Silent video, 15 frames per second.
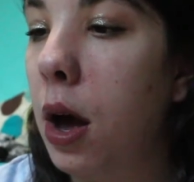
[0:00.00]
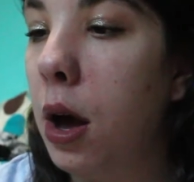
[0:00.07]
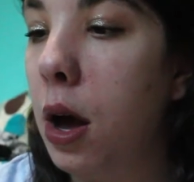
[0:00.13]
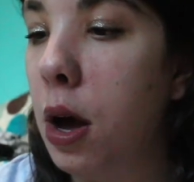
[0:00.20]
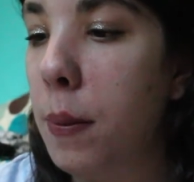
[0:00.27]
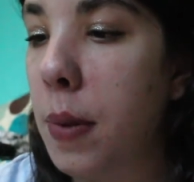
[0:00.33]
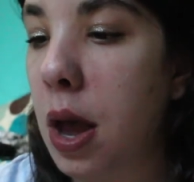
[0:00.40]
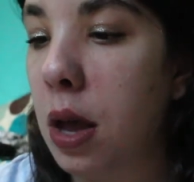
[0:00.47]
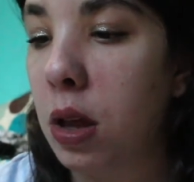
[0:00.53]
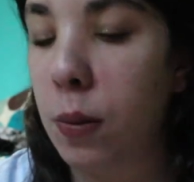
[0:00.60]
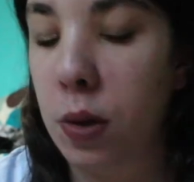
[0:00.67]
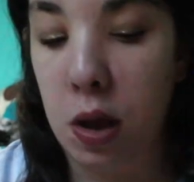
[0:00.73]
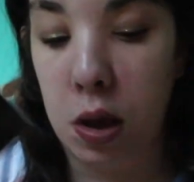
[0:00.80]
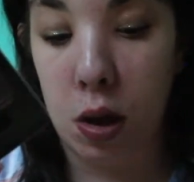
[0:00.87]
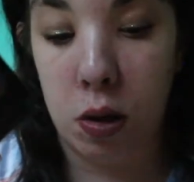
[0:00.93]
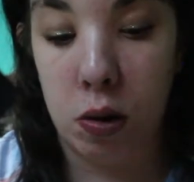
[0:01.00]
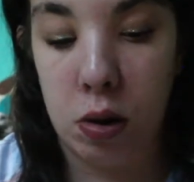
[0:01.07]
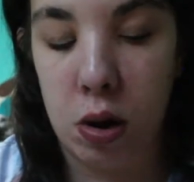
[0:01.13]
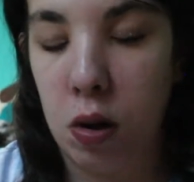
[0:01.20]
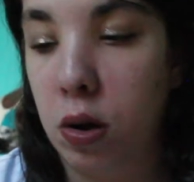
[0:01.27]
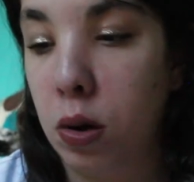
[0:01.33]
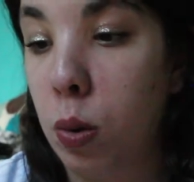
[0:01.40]
Um, and some of these other
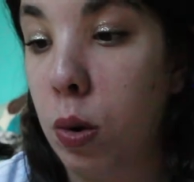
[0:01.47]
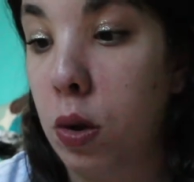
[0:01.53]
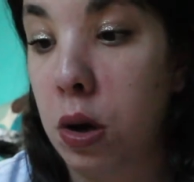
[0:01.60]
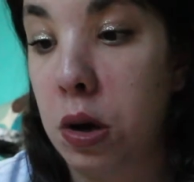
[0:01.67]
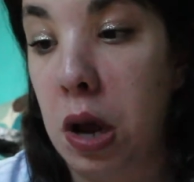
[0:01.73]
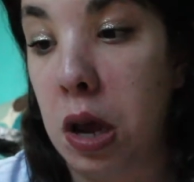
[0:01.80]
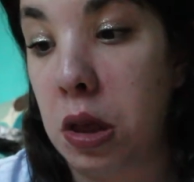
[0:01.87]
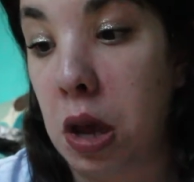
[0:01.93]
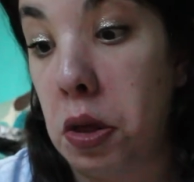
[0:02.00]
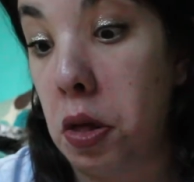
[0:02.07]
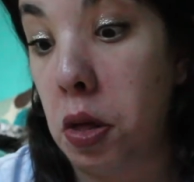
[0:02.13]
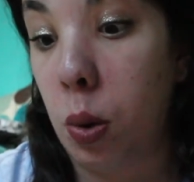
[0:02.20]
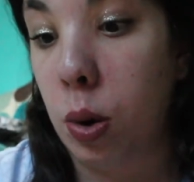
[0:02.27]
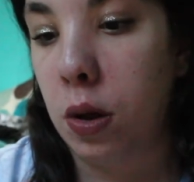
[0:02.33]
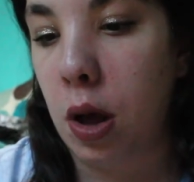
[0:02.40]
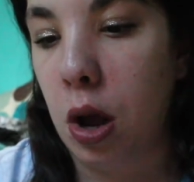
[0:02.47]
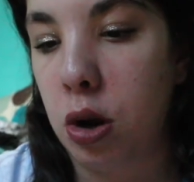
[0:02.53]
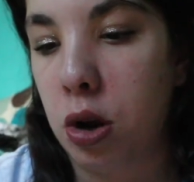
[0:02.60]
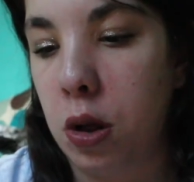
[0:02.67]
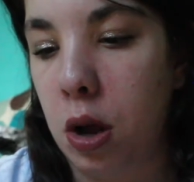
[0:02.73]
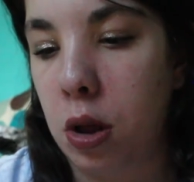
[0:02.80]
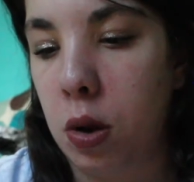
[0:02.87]
colors would look nice on the lower
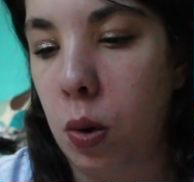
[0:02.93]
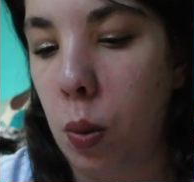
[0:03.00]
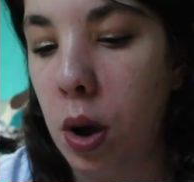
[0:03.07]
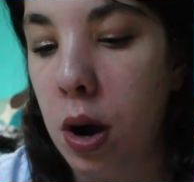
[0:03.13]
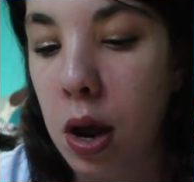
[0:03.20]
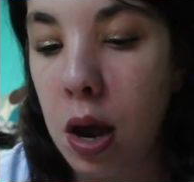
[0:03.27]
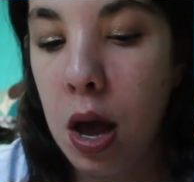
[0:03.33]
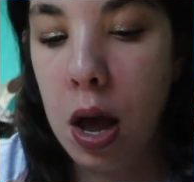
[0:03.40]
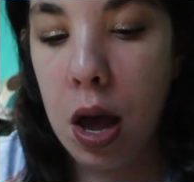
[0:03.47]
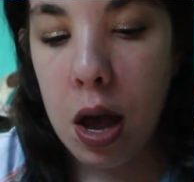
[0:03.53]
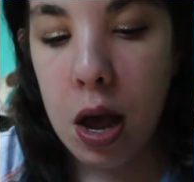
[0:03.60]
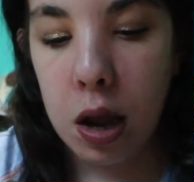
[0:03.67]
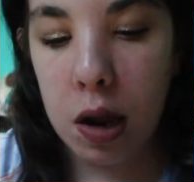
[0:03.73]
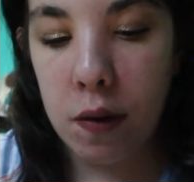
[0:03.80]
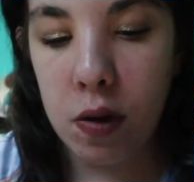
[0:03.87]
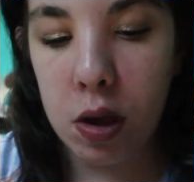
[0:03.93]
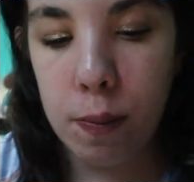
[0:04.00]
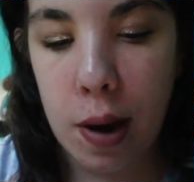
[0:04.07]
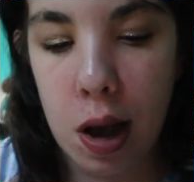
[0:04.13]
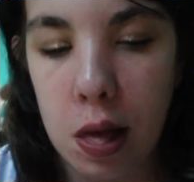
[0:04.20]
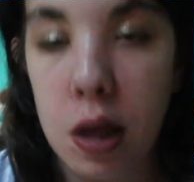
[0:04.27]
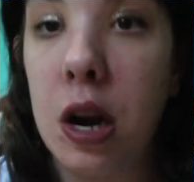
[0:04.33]
lash line. So I want to give this
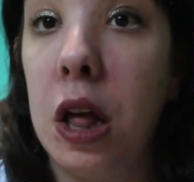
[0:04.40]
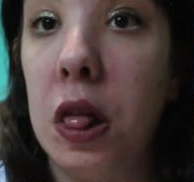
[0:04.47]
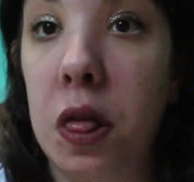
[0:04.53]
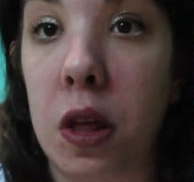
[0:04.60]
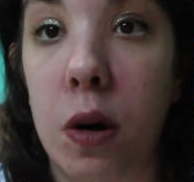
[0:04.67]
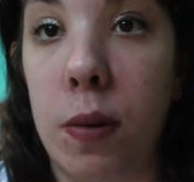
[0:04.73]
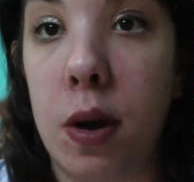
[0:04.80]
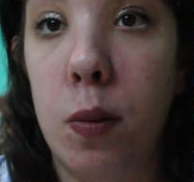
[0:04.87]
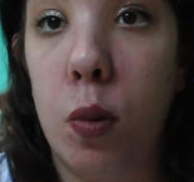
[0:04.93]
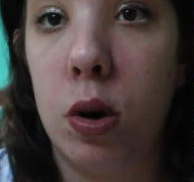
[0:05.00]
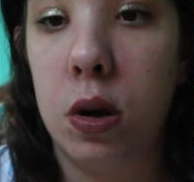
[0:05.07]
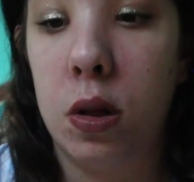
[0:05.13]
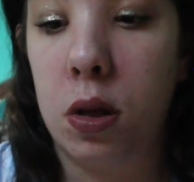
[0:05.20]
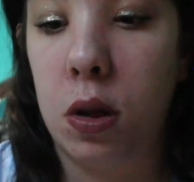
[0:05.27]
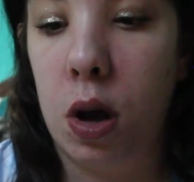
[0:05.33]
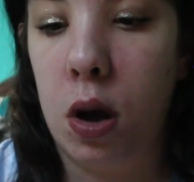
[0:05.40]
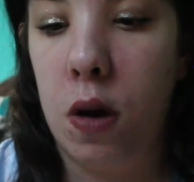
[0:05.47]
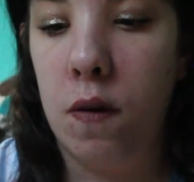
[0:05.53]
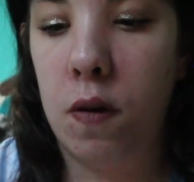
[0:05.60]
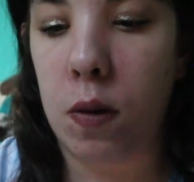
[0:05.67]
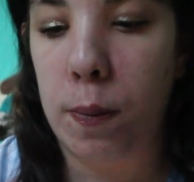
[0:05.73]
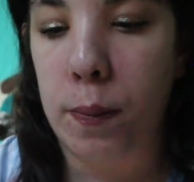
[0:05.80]
palette a little bit more
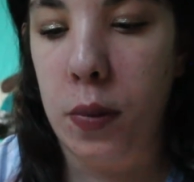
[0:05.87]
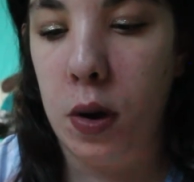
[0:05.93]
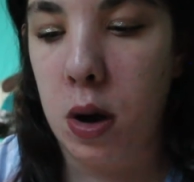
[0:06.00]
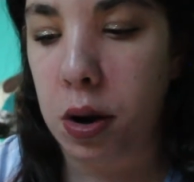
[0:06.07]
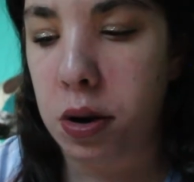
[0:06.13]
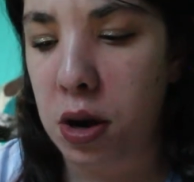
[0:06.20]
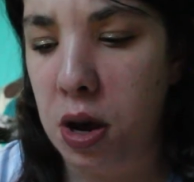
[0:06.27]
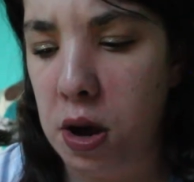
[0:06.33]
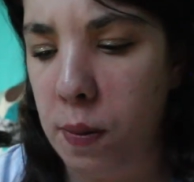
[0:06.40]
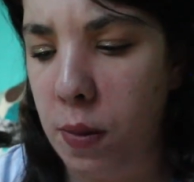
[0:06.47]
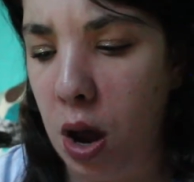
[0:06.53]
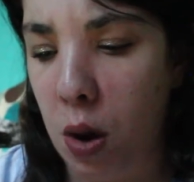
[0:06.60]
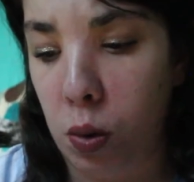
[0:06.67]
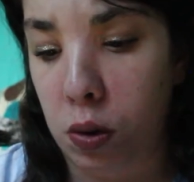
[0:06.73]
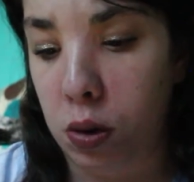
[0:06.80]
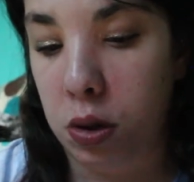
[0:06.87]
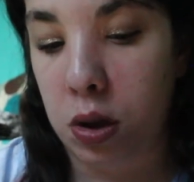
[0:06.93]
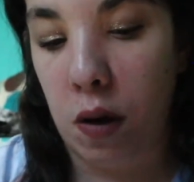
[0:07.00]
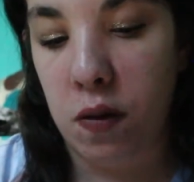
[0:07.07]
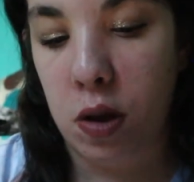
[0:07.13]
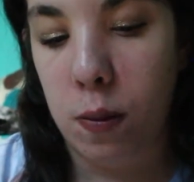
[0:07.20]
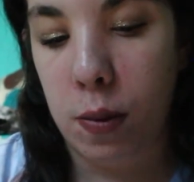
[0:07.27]
love, but um, I will
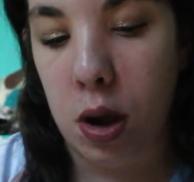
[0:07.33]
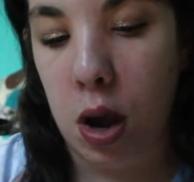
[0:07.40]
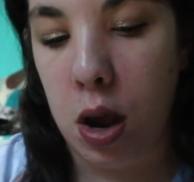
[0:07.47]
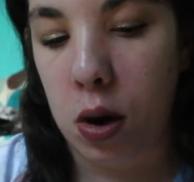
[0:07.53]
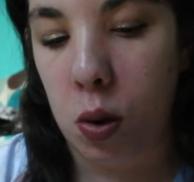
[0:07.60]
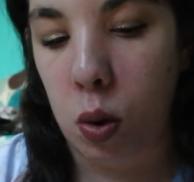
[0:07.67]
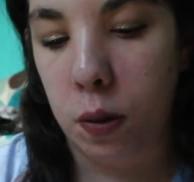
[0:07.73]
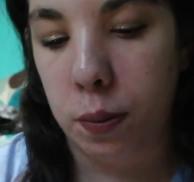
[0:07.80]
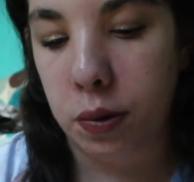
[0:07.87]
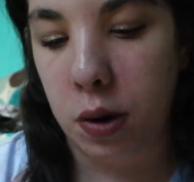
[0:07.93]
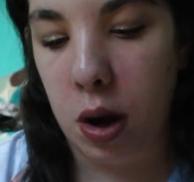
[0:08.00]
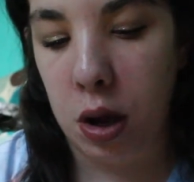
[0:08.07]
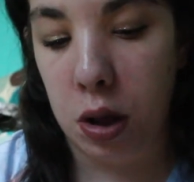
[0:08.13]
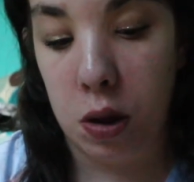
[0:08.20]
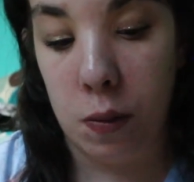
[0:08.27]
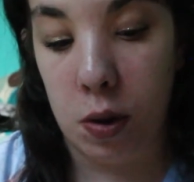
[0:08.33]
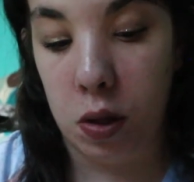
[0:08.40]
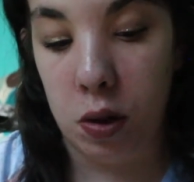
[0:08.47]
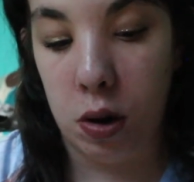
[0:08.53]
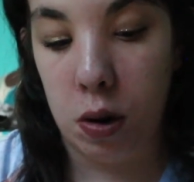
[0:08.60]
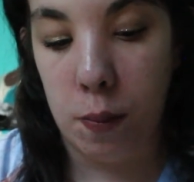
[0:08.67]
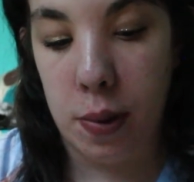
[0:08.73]
definitely be incorporating some
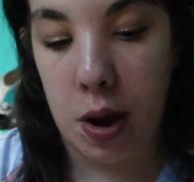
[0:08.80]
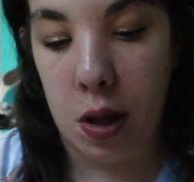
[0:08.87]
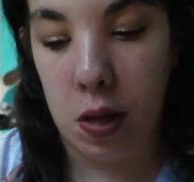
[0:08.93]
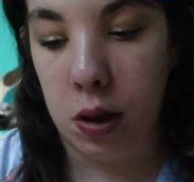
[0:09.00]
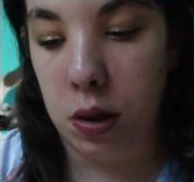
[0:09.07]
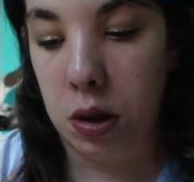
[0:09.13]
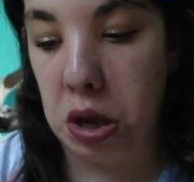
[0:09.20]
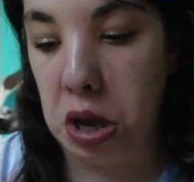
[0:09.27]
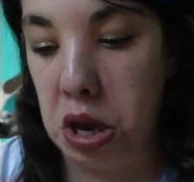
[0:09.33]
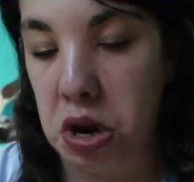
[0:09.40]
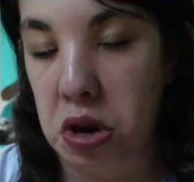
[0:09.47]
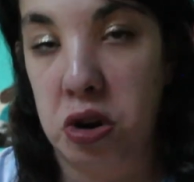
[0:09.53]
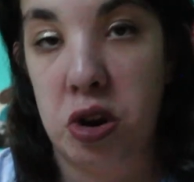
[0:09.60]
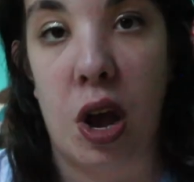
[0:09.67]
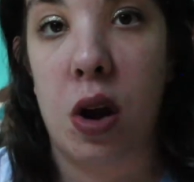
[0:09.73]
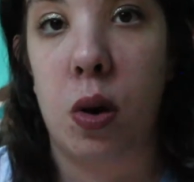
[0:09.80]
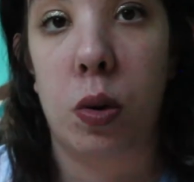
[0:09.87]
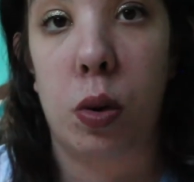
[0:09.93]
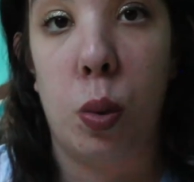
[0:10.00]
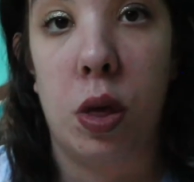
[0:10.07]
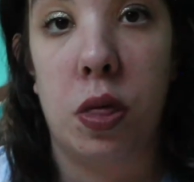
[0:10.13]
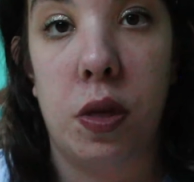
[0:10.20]
other palettes and
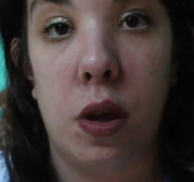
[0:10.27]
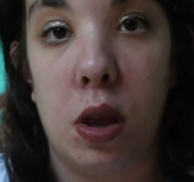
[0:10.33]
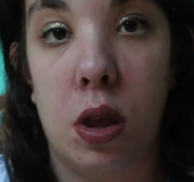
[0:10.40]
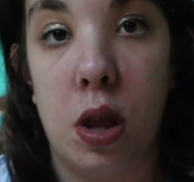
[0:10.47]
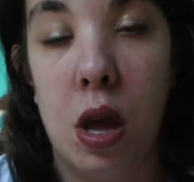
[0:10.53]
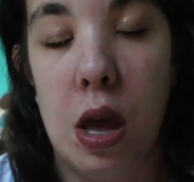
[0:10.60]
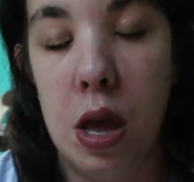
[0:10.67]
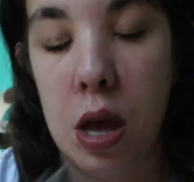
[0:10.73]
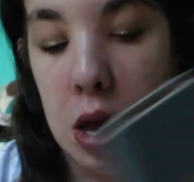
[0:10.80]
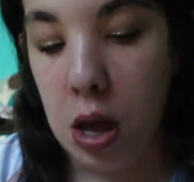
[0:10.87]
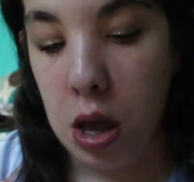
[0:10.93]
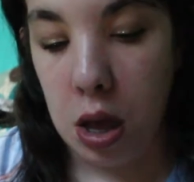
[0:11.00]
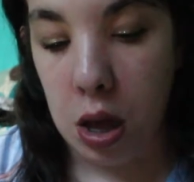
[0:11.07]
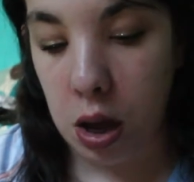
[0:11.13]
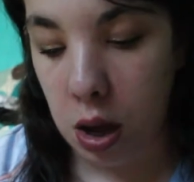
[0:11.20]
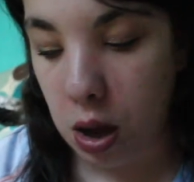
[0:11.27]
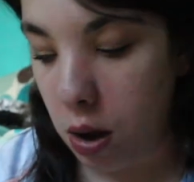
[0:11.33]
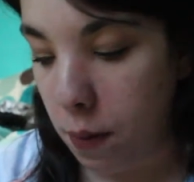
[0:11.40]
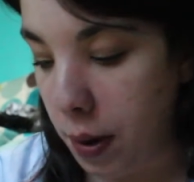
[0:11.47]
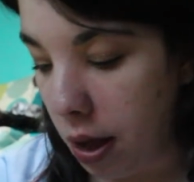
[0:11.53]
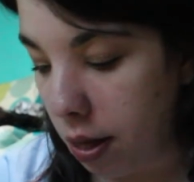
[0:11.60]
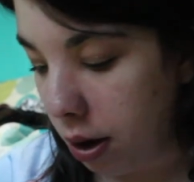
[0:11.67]
shadows with this
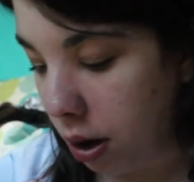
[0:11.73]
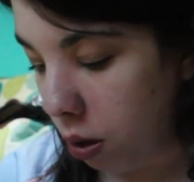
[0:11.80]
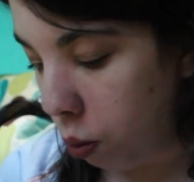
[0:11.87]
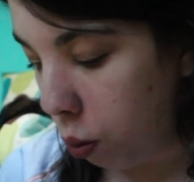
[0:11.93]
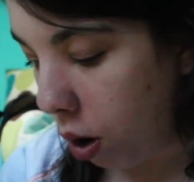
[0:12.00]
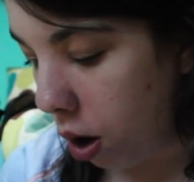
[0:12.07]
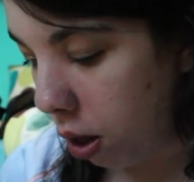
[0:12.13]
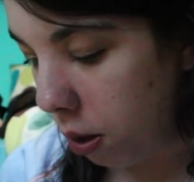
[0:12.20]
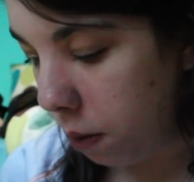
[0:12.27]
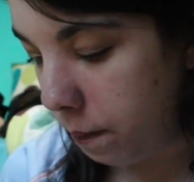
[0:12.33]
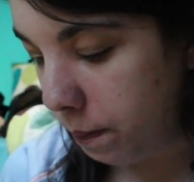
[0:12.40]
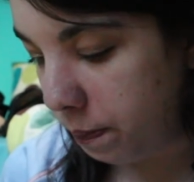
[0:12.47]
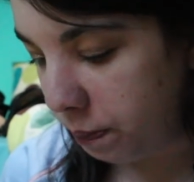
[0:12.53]
uh, palette as well.